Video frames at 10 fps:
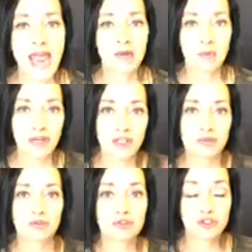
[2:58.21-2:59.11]
And when
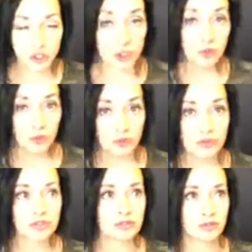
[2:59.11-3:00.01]
you
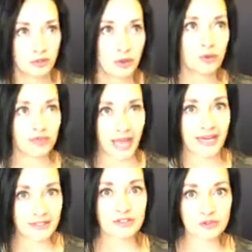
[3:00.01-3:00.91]
choose, you
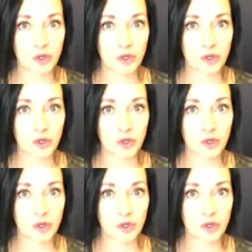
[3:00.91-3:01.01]
that is